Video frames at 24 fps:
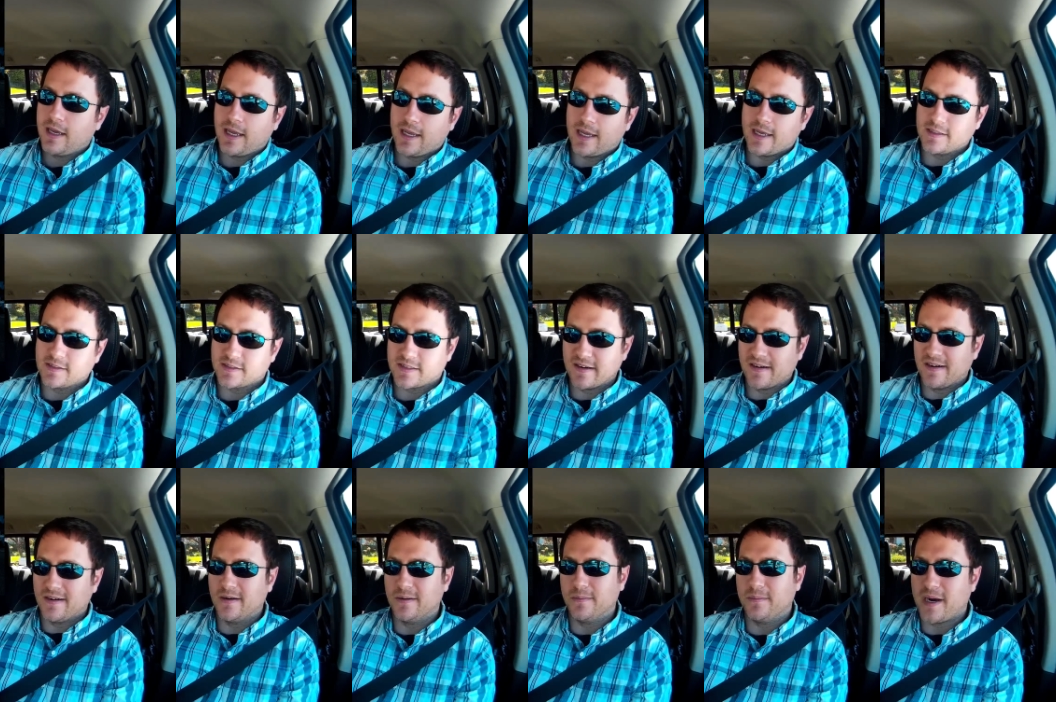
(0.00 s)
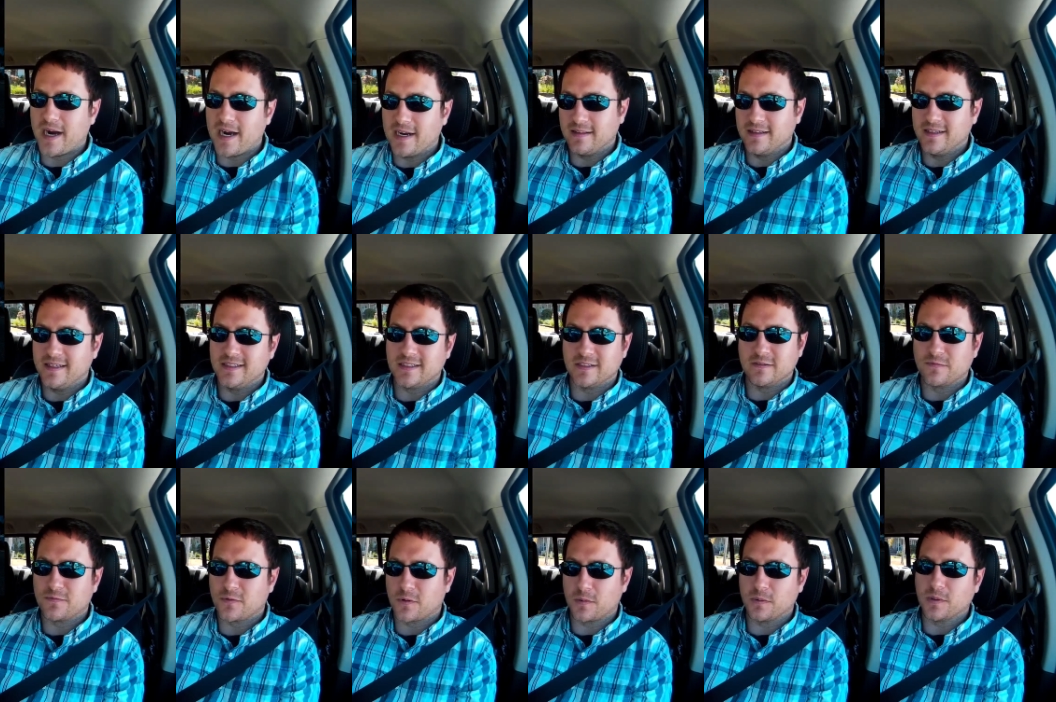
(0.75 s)
And so mileage
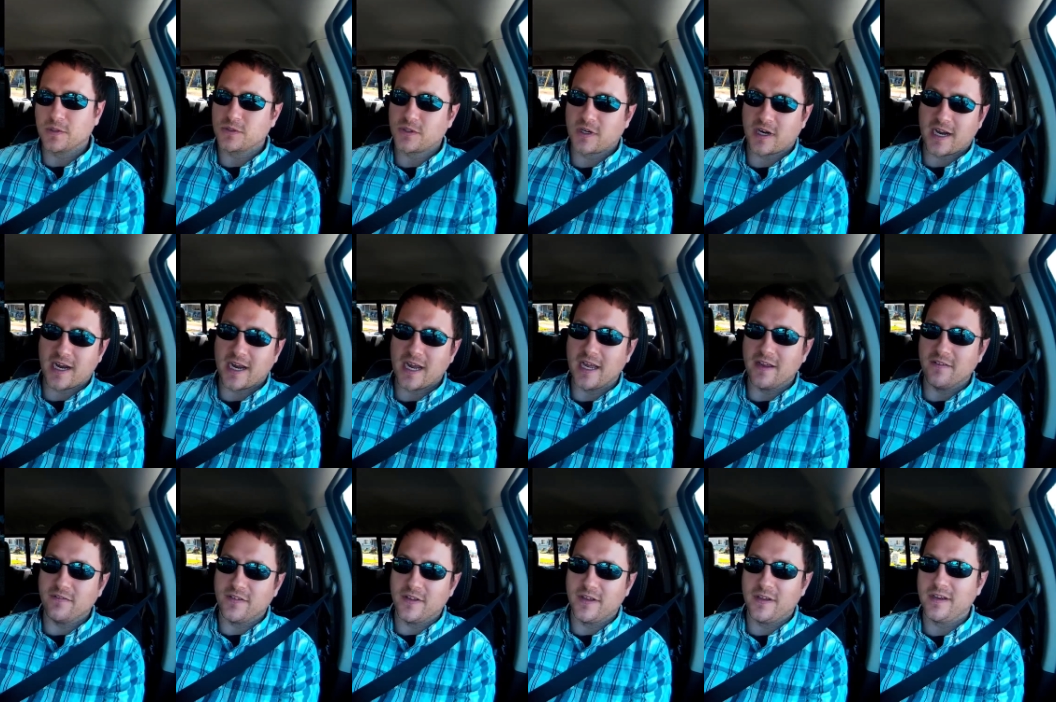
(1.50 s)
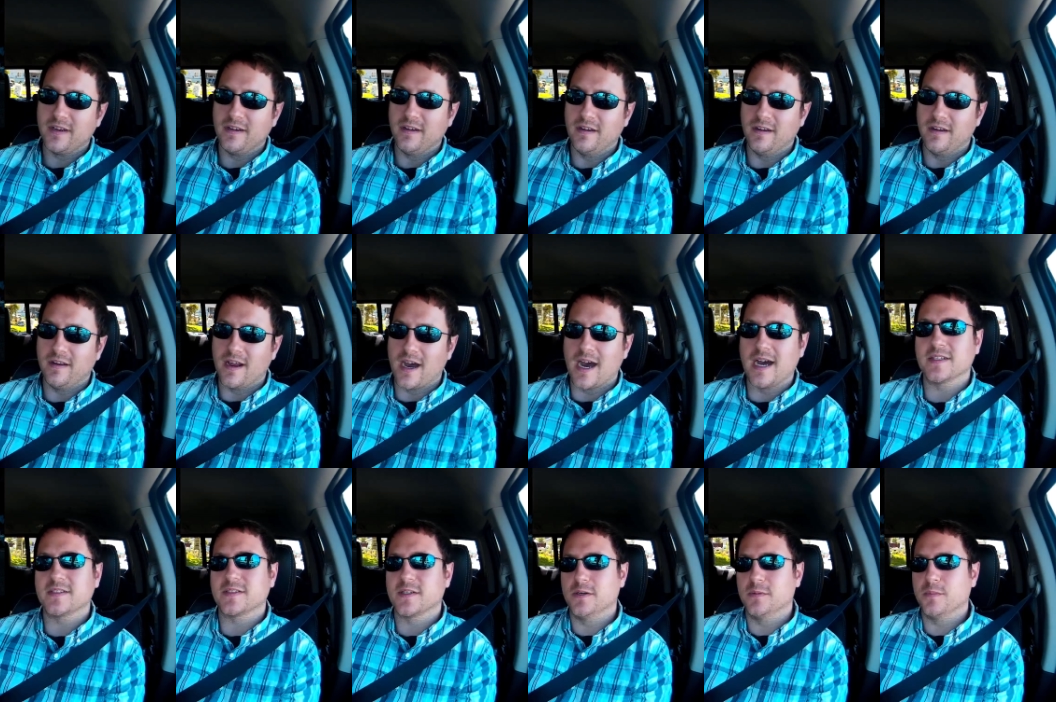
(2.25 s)
and four-wheel drive,
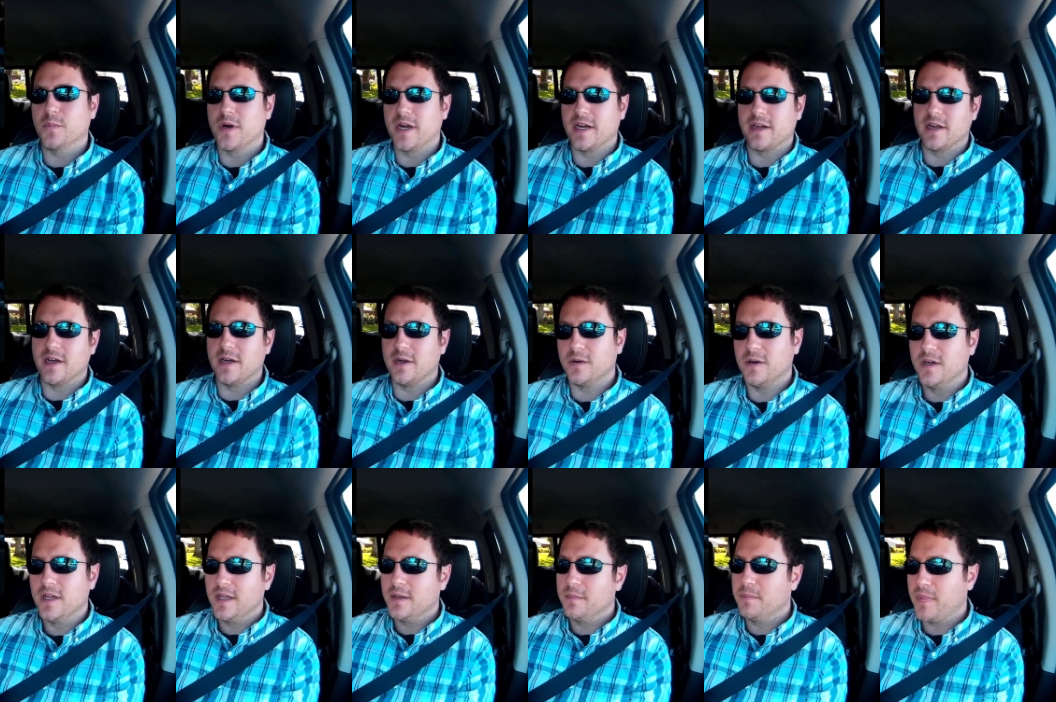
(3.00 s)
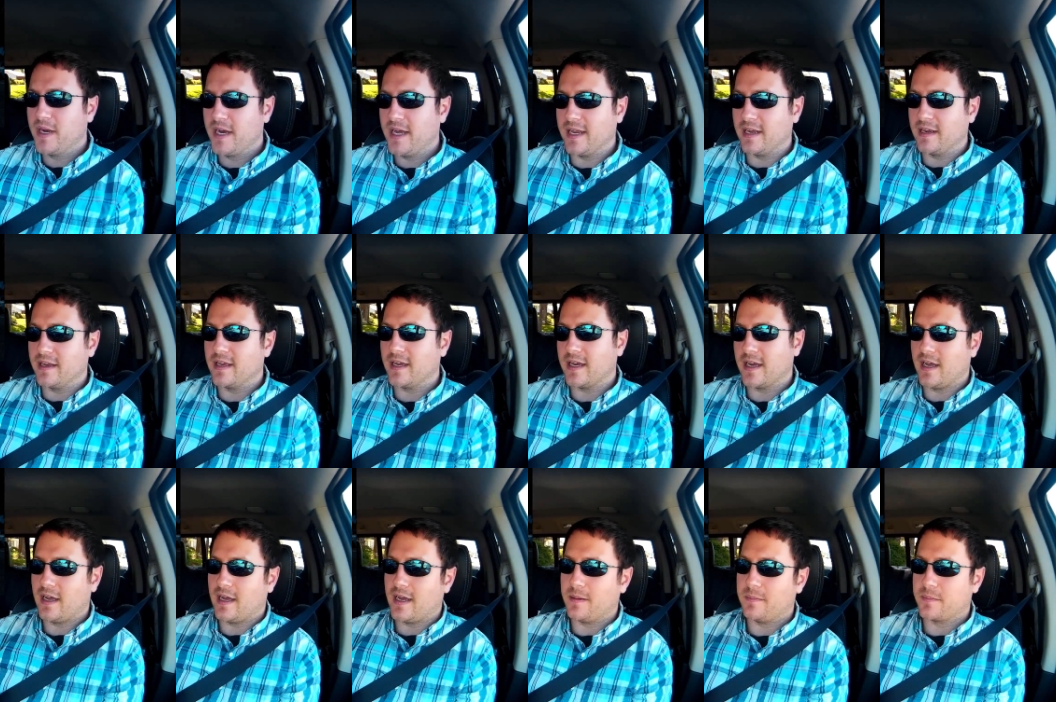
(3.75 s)
not so bueno, but
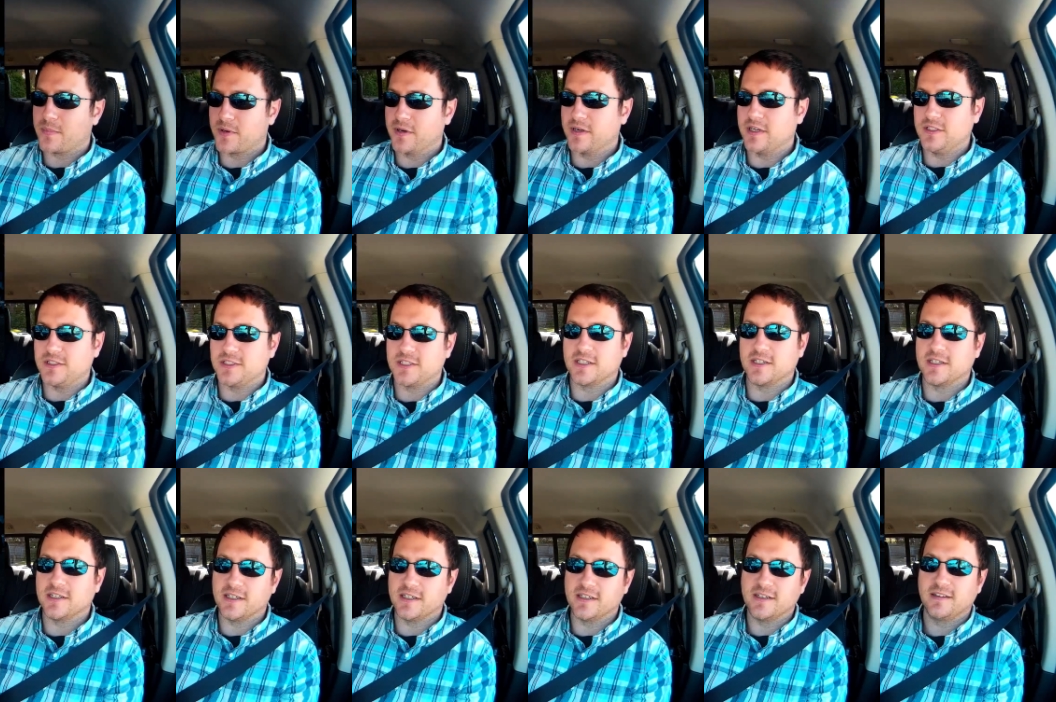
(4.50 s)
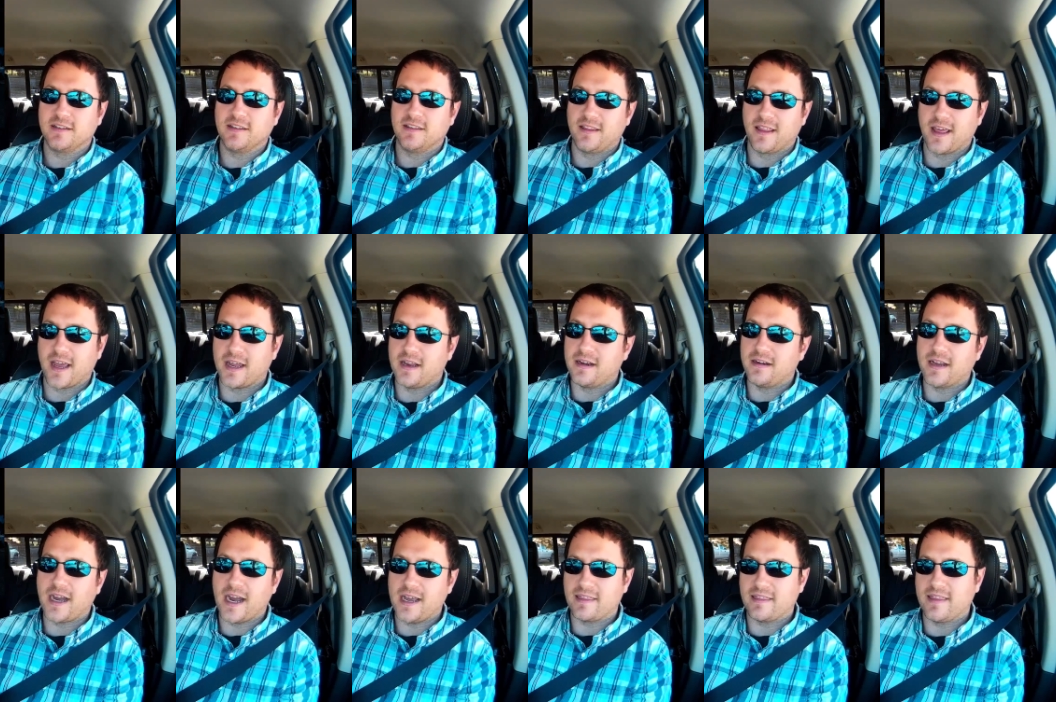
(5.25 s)
I'm pretty sure that
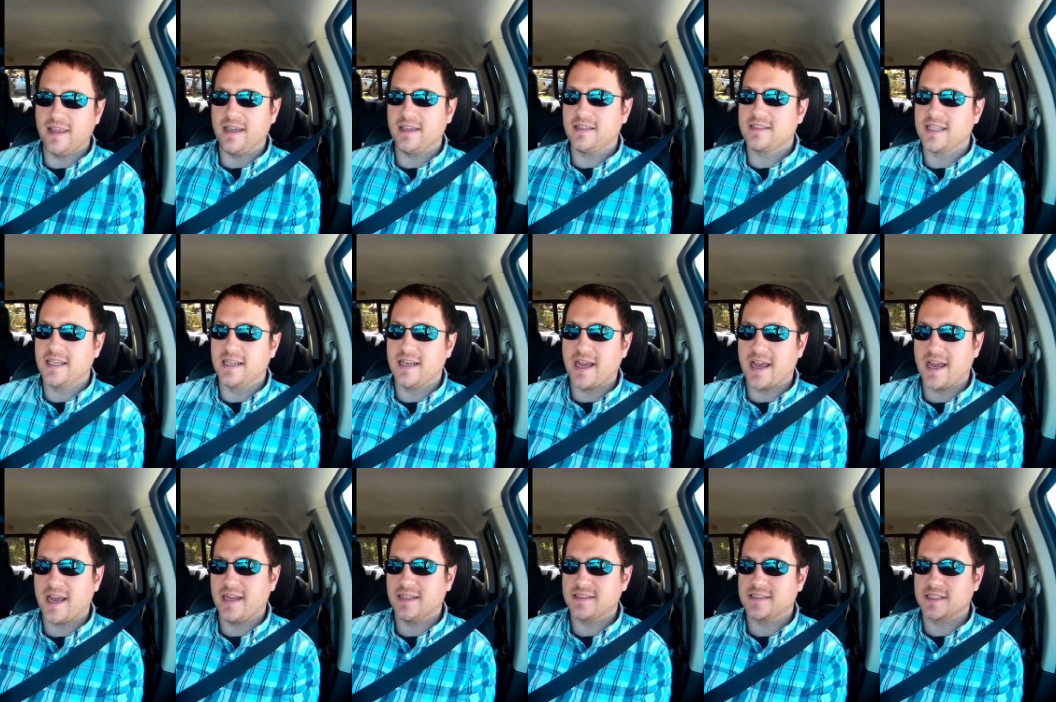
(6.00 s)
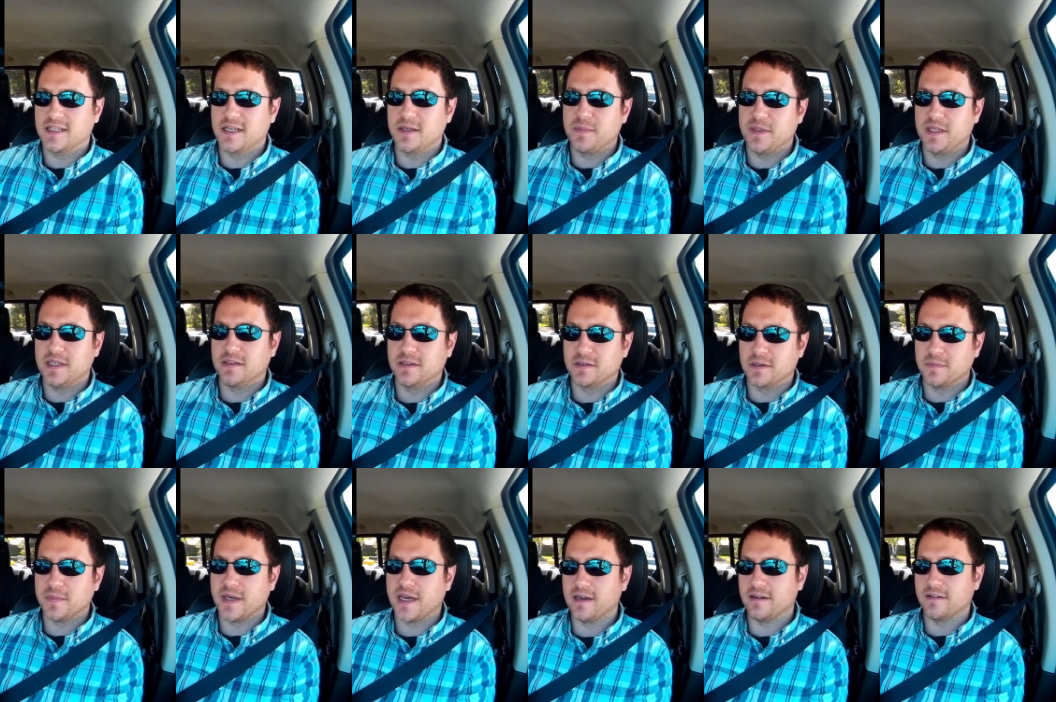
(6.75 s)
I think today it's going to be a
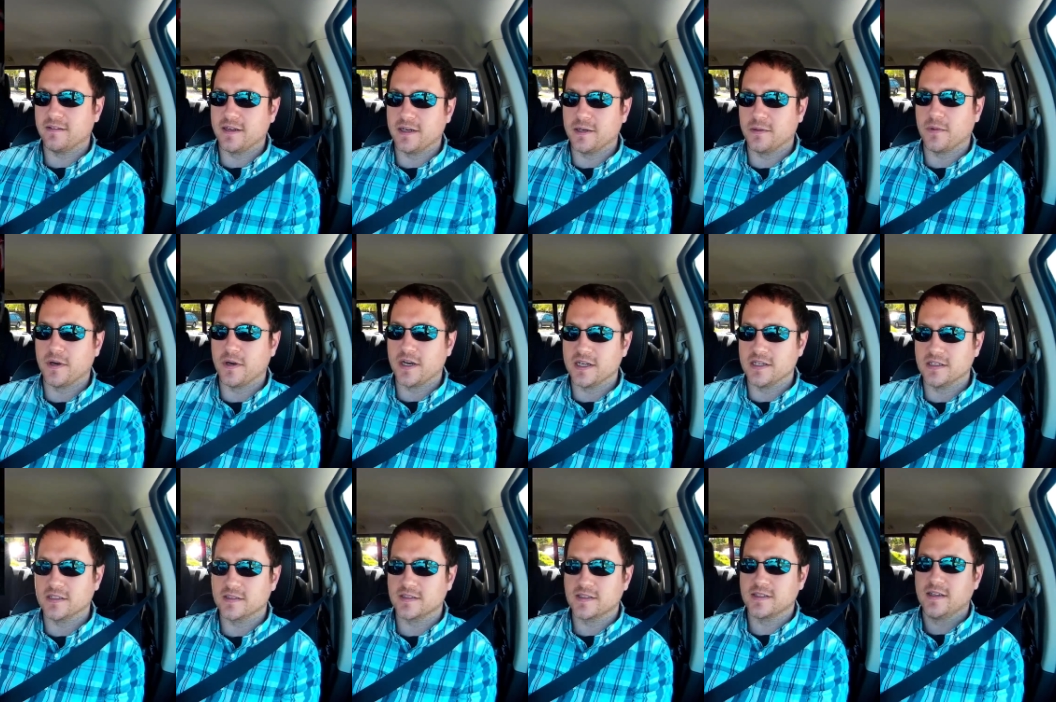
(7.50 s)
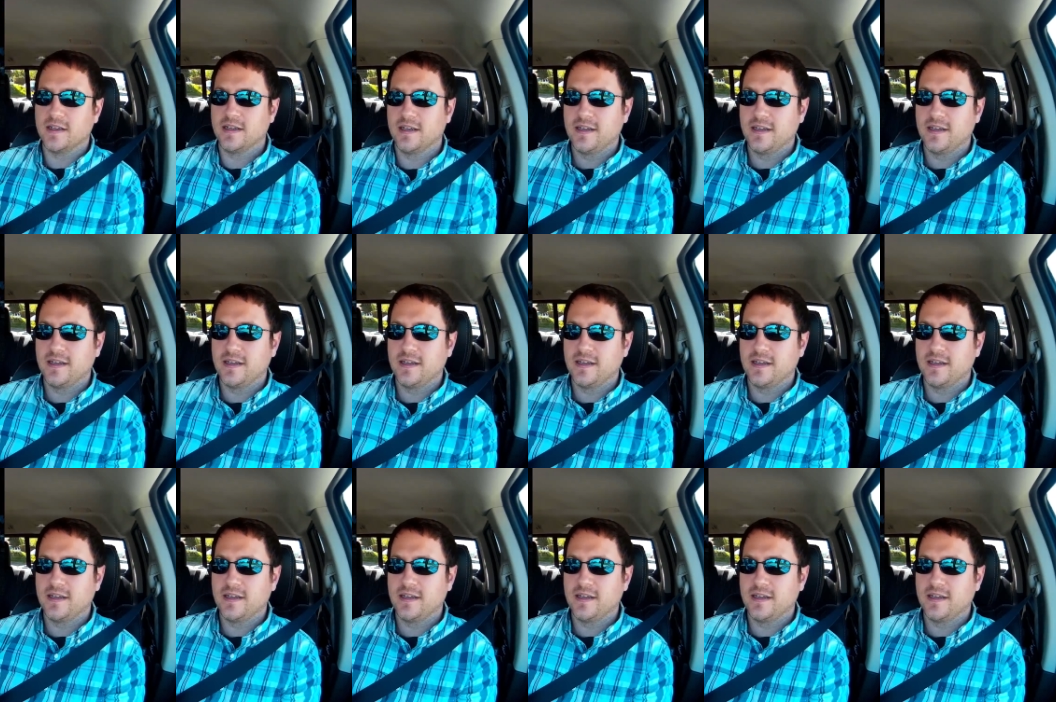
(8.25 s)
little better than it was